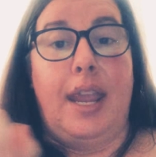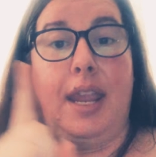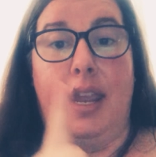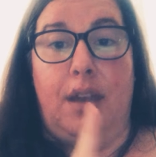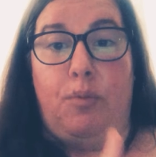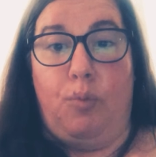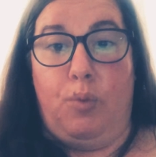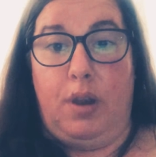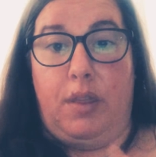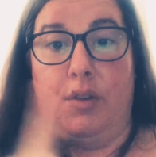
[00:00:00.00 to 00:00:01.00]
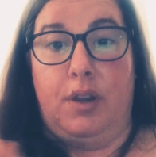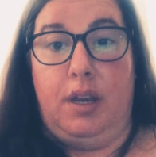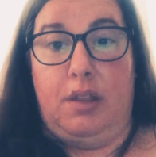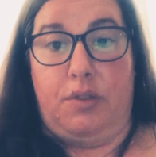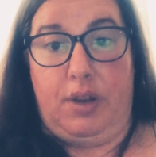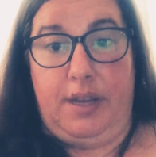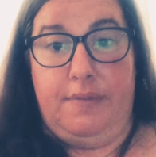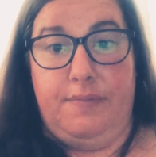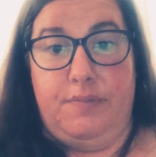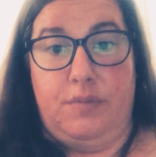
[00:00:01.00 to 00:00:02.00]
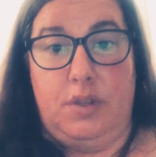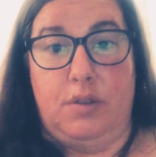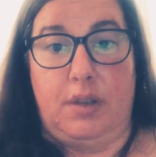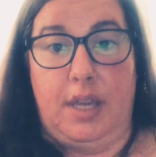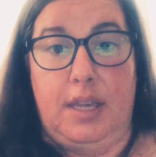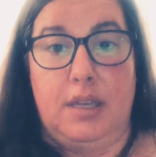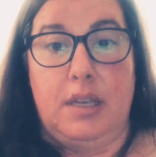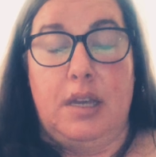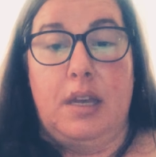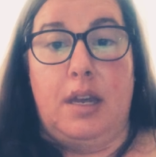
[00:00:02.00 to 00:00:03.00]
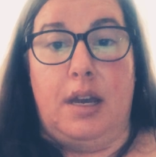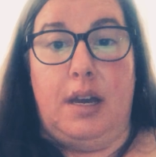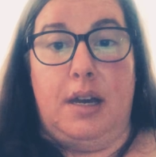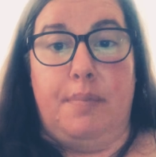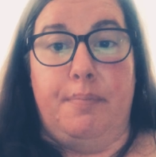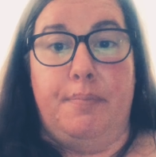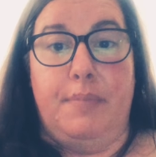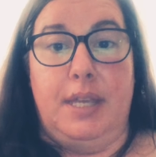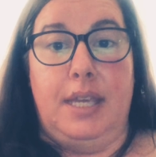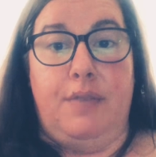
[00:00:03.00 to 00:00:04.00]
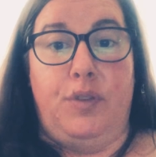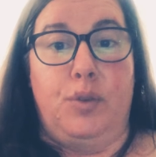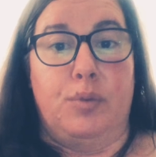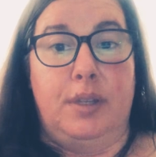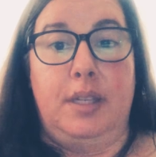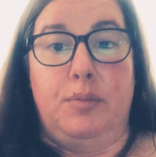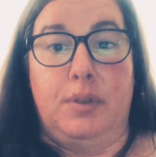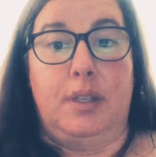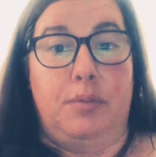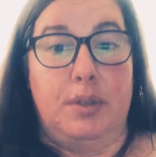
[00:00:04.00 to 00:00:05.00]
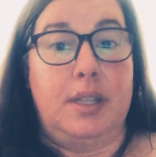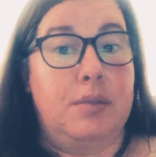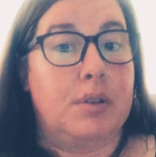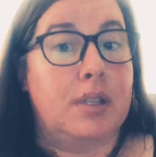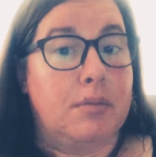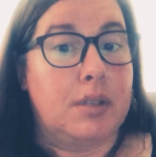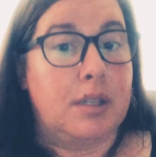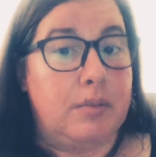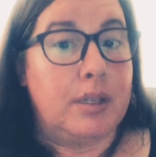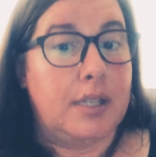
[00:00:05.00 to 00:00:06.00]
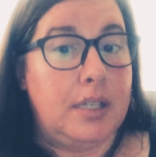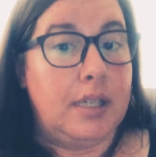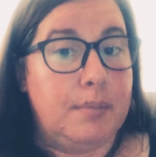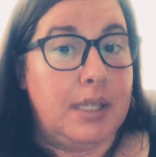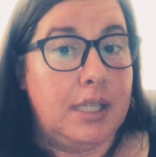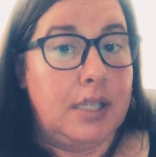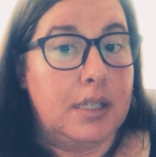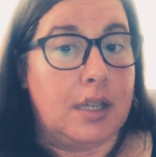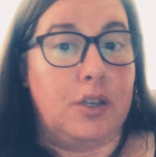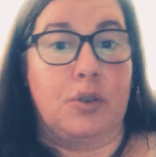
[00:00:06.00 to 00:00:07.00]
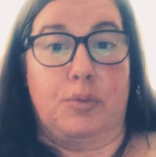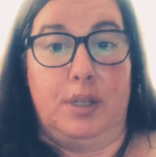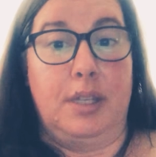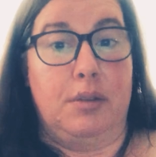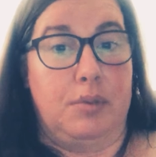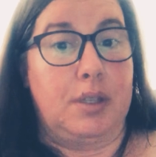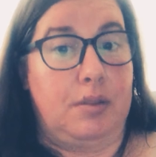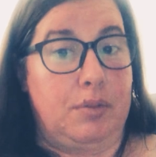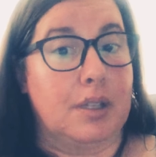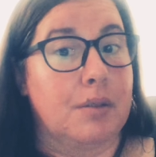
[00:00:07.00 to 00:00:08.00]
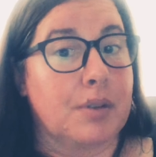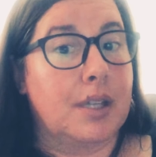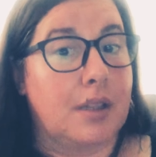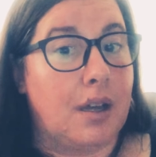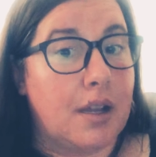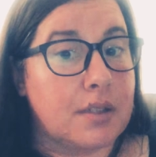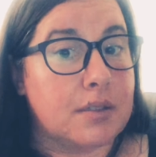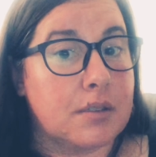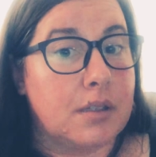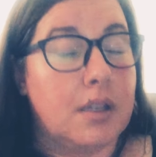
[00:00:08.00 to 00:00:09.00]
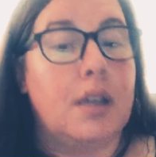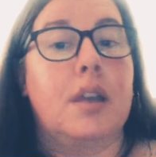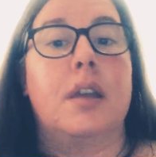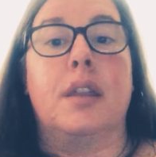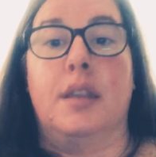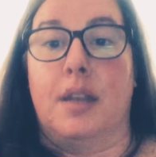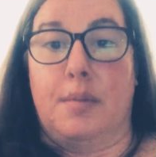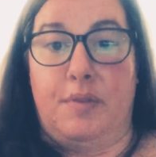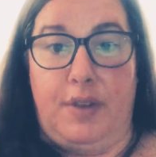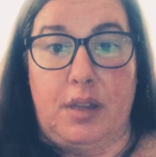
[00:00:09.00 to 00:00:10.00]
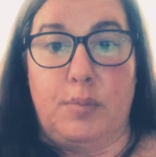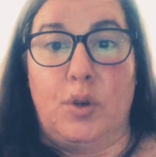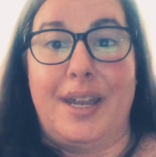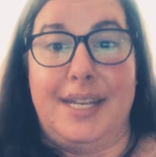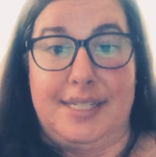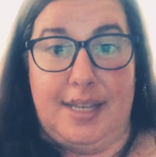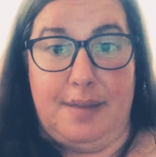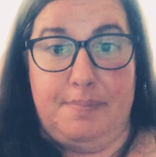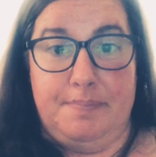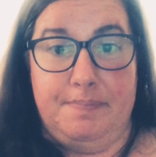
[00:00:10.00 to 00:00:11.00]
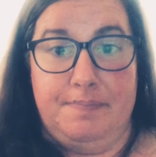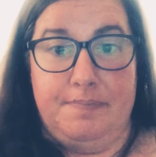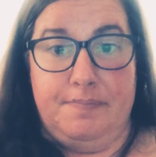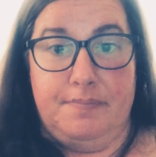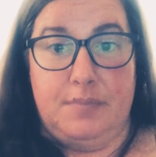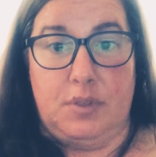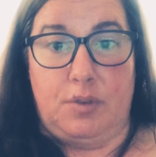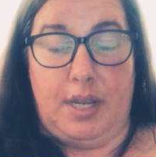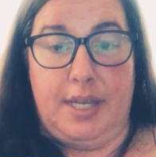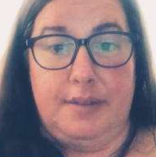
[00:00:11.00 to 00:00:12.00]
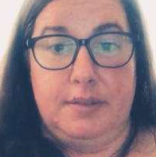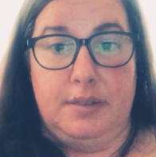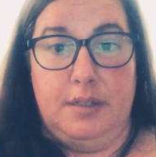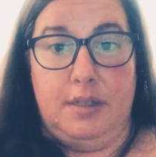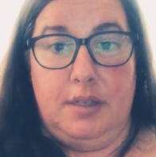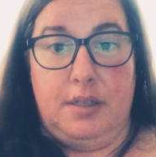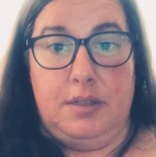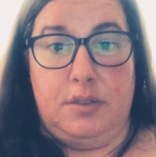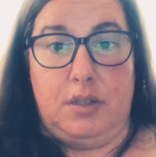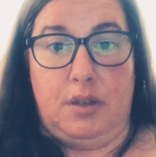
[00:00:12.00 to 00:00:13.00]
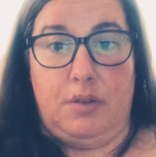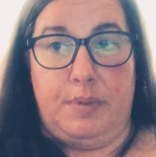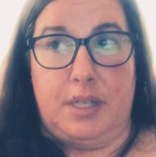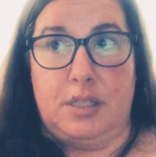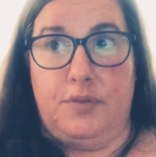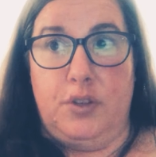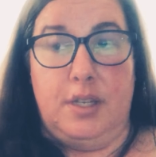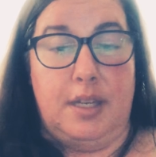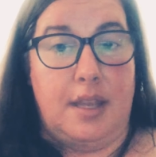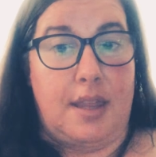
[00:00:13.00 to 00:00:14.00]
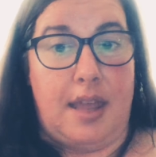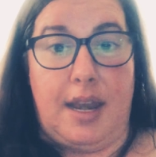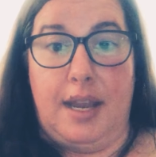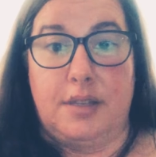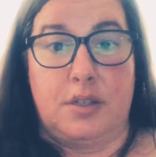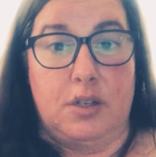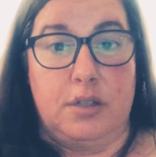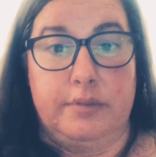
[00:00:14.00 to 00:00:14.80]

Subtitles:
and 1:30 to 3. Okay? If you really need me, and you're really lost, then I'm available anytime. Okay? So, because if you need that answer,